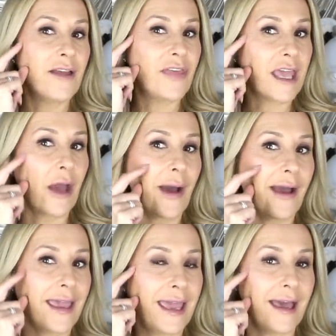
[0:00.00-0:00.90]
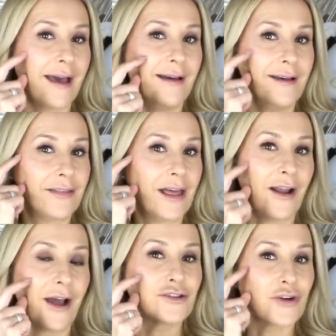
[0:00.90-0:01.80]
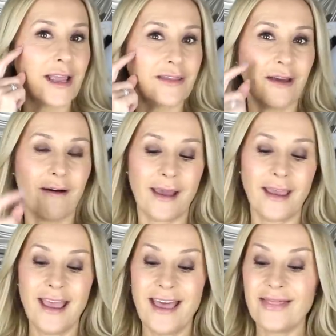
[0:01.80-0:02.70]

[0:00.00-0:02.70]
If they go out here, they'll hydrate the eye.